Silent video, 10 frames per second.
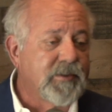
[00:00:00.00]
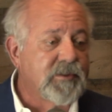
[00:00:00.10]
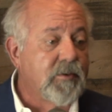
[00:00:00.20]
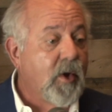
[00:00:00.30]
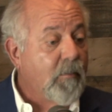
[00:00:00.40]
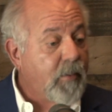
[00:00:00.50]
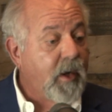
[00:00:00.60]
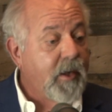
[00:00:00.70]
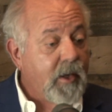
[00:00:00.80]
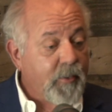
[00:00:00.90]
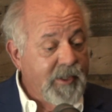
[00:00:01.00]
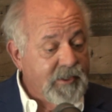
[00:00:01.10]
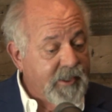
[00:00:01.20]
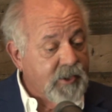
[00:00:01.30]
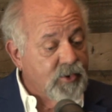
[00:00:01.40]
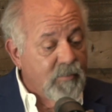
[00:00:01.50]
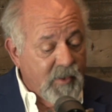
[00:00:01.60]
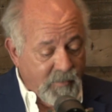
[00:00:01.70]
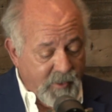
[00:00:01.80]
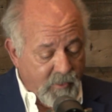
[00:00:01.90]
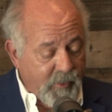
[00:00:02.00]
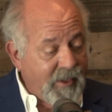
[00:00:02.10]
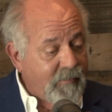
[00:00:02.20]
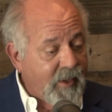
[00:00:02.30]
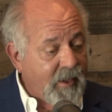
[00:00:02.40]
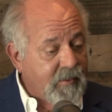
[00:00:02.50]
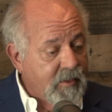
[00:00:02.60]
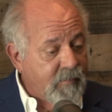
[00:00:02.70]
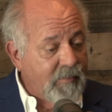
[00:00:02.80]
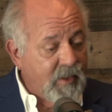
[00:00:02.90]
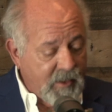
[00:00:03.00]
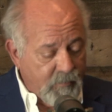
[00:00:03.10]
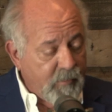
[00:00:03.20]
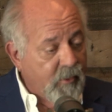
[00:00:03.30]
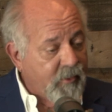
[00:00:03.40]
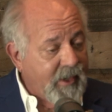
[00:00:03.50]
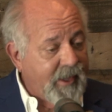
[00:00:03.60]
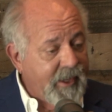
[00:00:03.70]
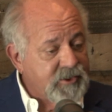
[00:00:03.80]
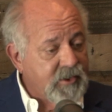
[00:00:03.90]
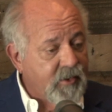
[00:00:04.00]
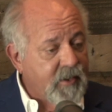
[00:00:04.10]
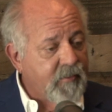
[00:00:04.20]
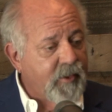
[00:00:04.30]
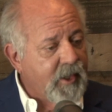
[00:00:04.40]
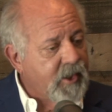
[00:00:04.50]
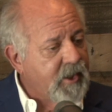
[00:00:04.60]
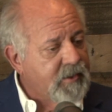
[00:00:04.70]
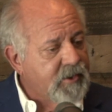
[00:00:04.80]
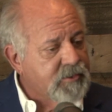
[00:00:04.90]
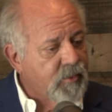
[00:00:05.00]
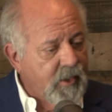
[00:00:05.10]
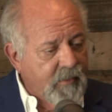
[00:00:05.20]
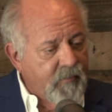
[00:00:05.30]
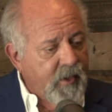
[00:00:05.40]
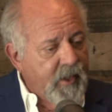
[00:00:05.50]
I said, but we can take a 2mm wedding band and maybe get a mill grain edging on it, and we can cut this ring